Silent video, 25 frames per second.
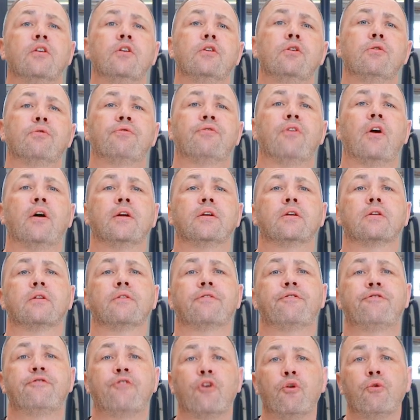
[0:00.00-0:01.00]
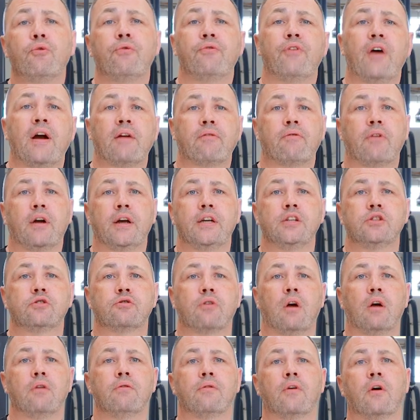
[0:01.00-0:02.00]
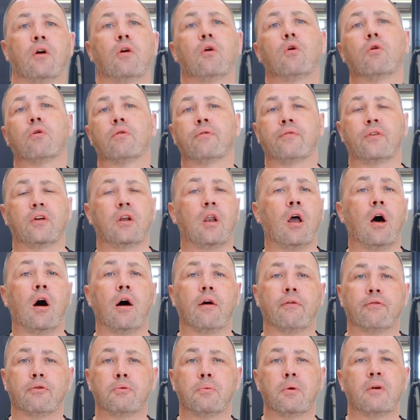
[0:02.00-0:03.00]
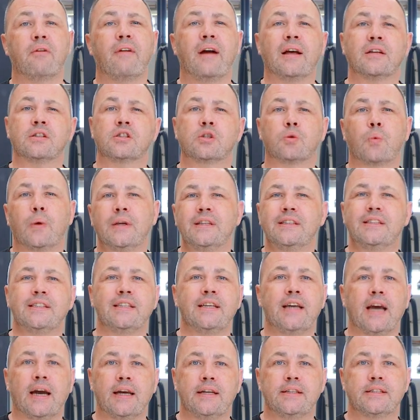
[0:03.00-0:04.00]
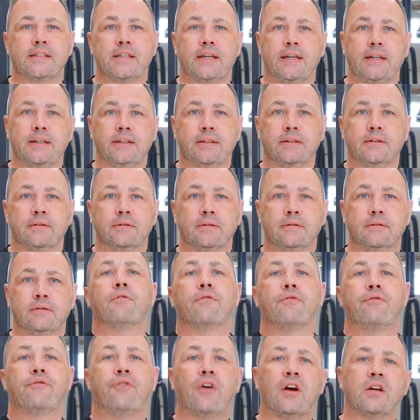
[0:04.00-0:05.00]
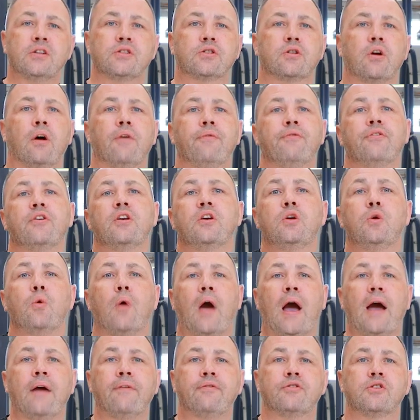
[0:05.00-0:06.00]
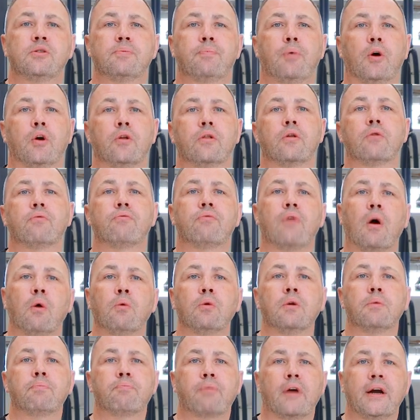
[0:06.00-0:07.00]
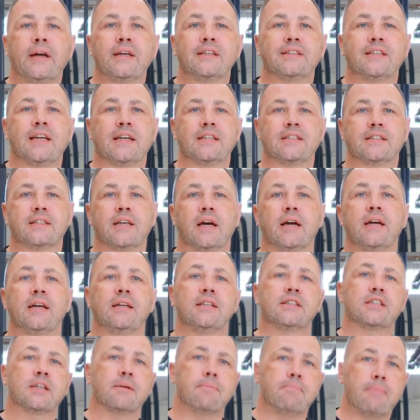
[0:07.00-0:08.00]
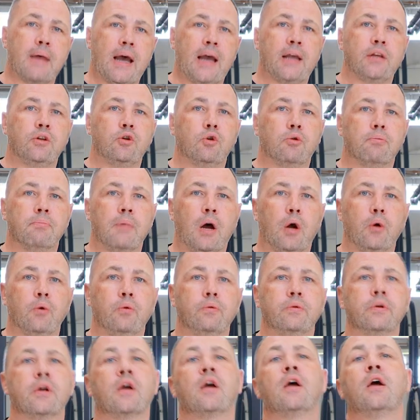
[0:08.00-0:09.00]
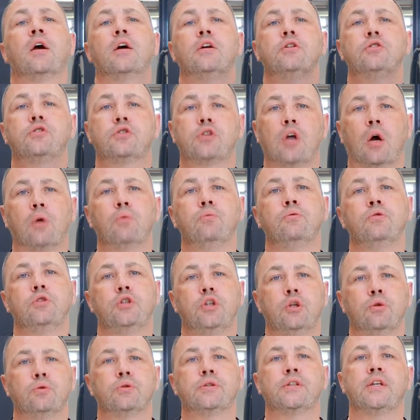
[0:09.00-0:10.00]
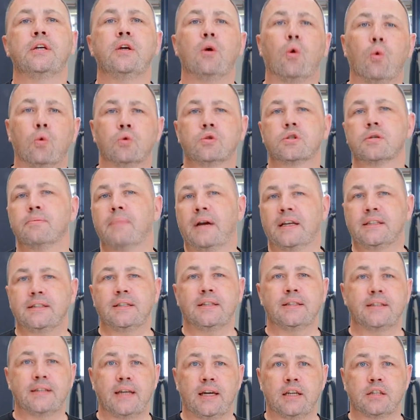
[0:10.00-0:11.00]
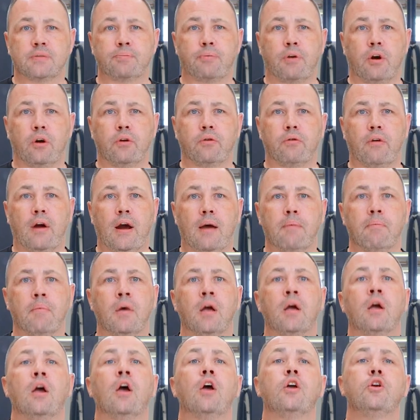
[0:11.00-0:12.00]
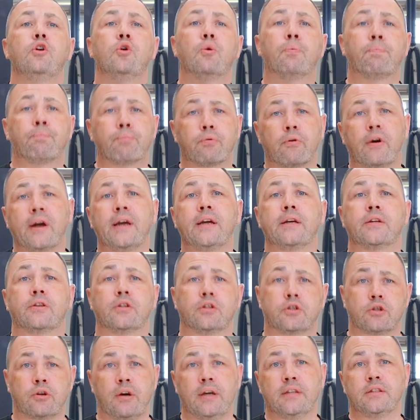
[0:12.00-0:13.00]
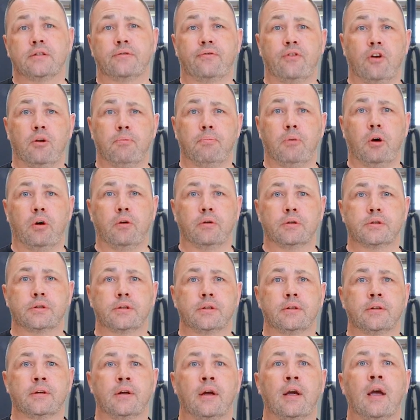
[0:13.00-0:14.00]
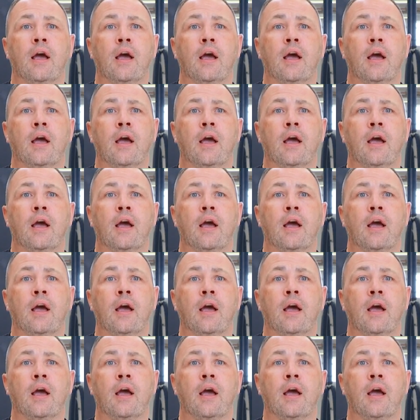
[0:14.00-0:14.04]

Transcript: that you'll find on a full fat Range Rover or a Velar from around 2018. First off, you have to put the roller brake tester into manual mode. Don't use the automatic test program. You'll break the transfer box.